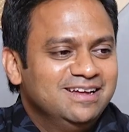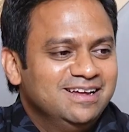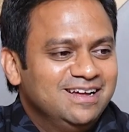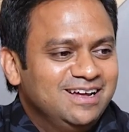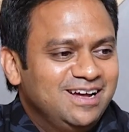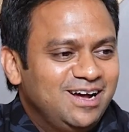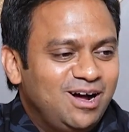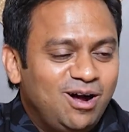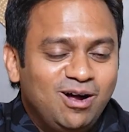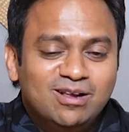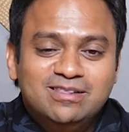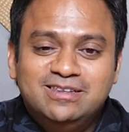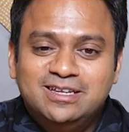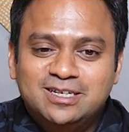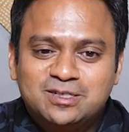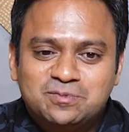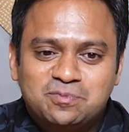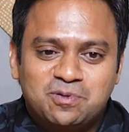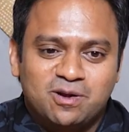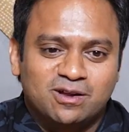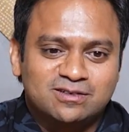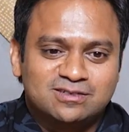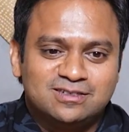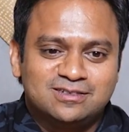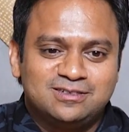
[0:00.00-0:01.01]
all these
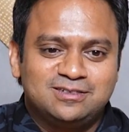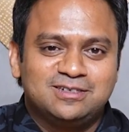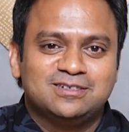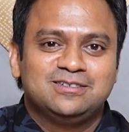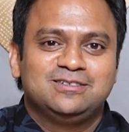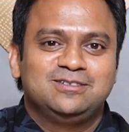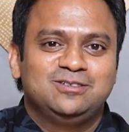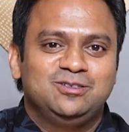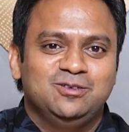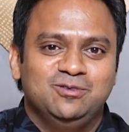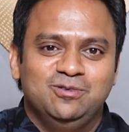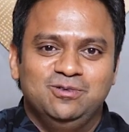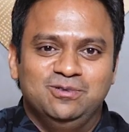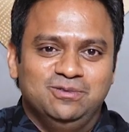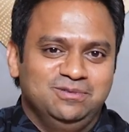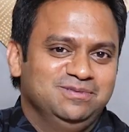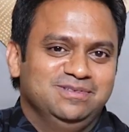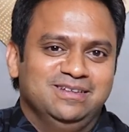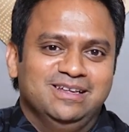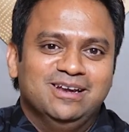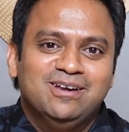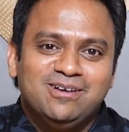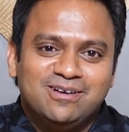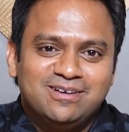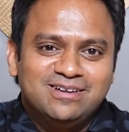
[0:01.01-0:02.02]
processes to,
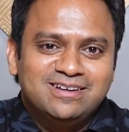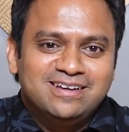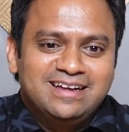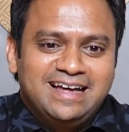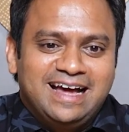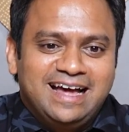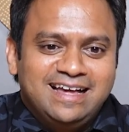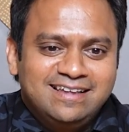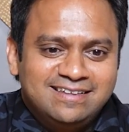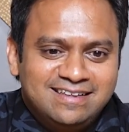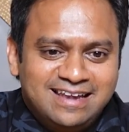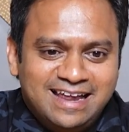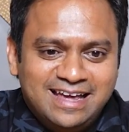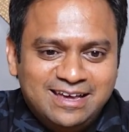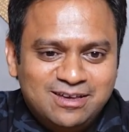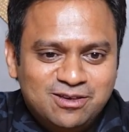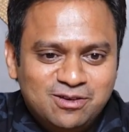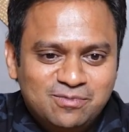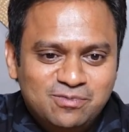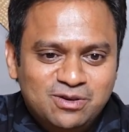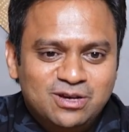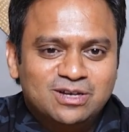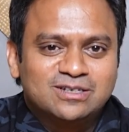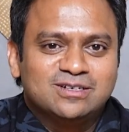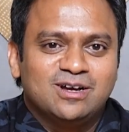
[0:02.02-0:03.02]
guys like you,
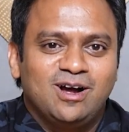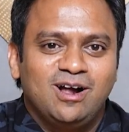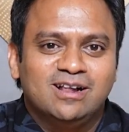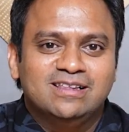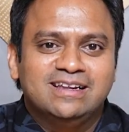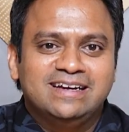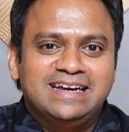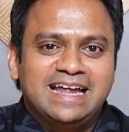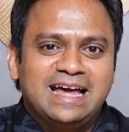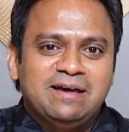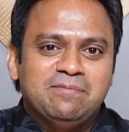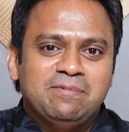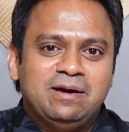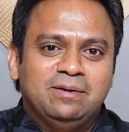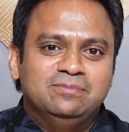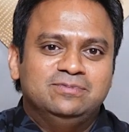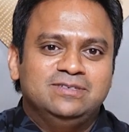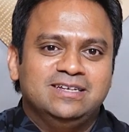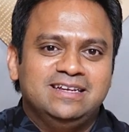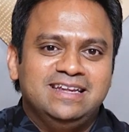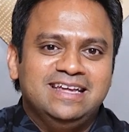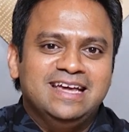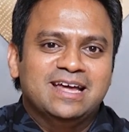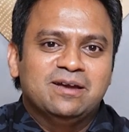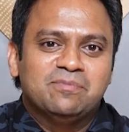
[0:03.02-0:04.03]
because all the time I'm
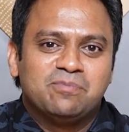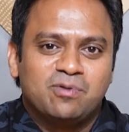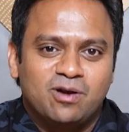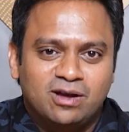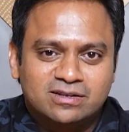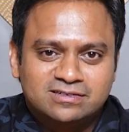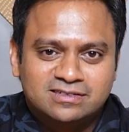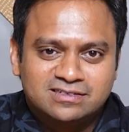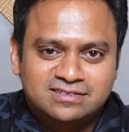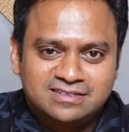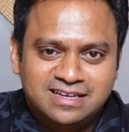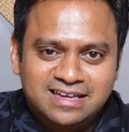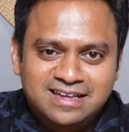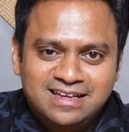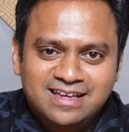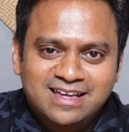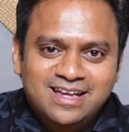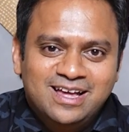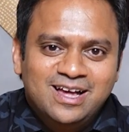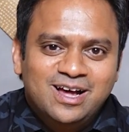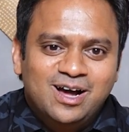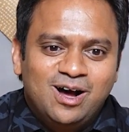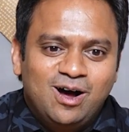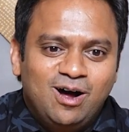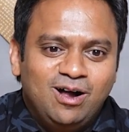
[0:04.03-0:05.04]
sitting and processing
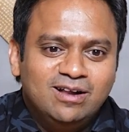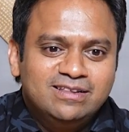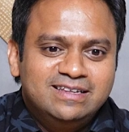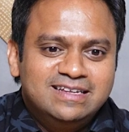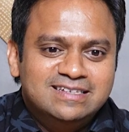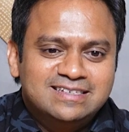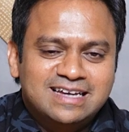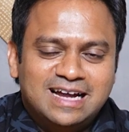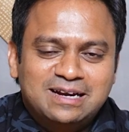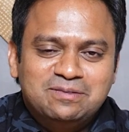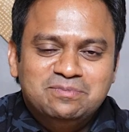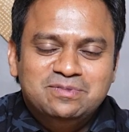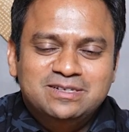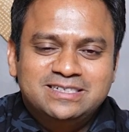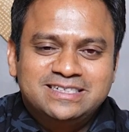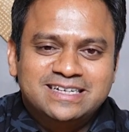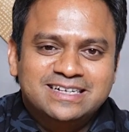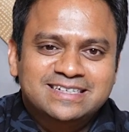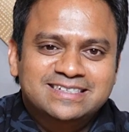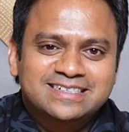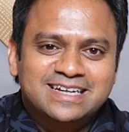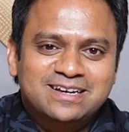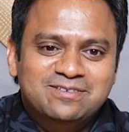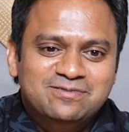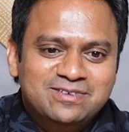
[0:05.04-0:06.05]
all these
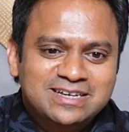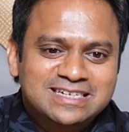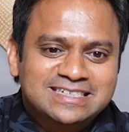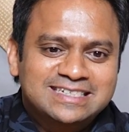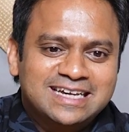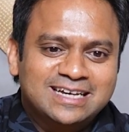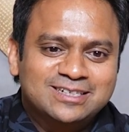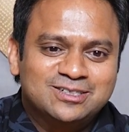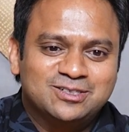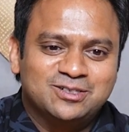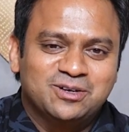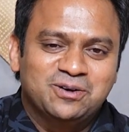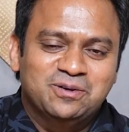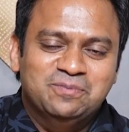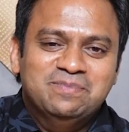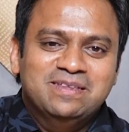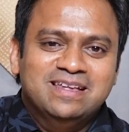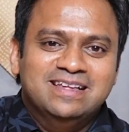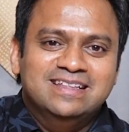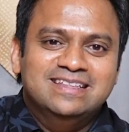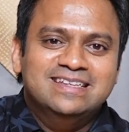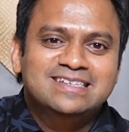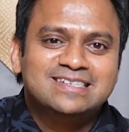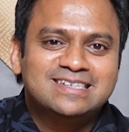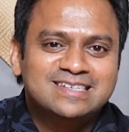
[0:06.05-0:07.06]
admissions and visas. So
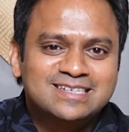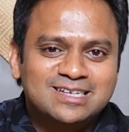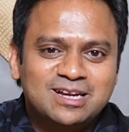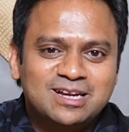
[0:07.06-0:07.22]
this is an